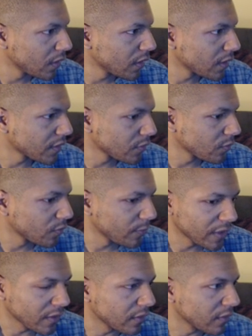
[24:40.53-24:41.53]
Actually, we'll
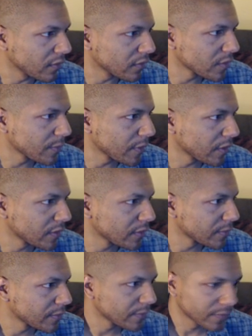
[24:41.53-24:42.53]
make it a little smaller.
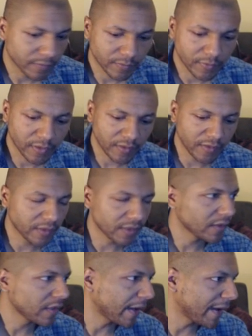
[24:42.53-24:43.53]
This is
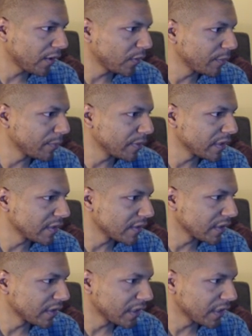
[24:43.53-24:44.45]
how it blends in